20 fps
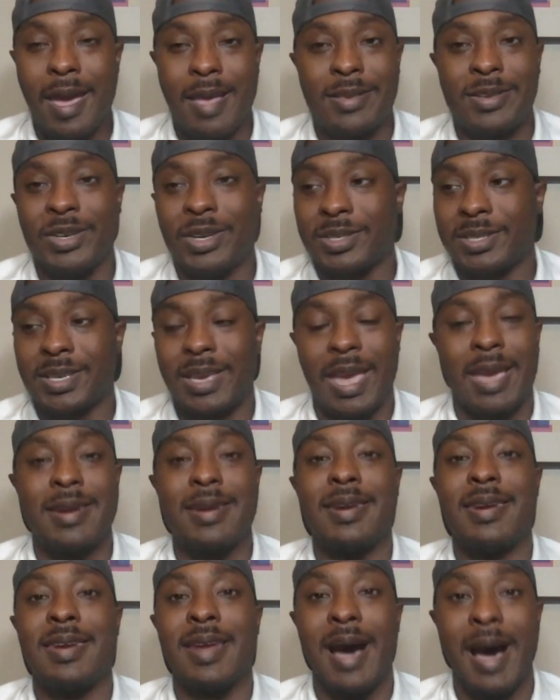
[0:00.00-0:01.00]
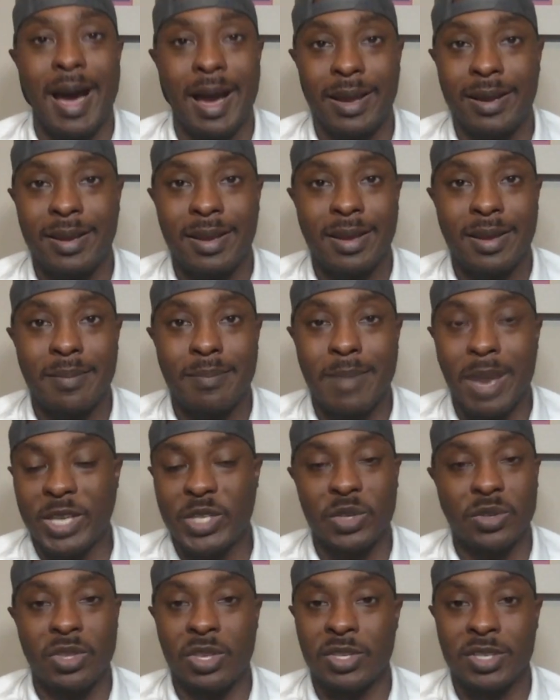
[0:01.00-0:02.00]
just cannot
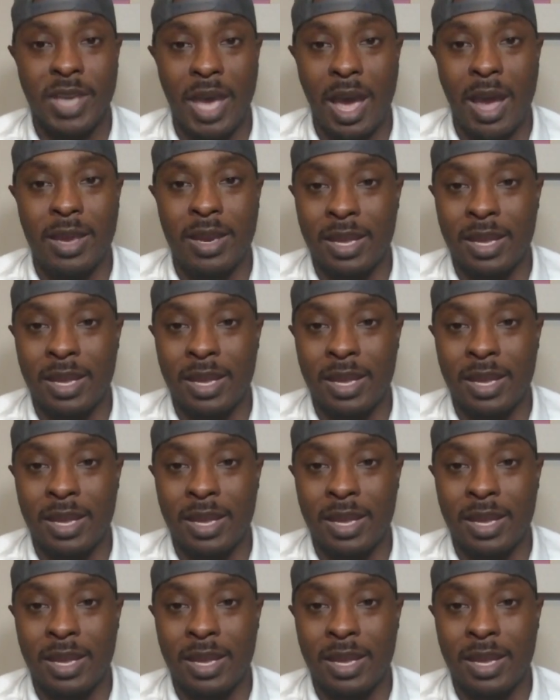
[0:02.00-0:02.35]
mess with this guy.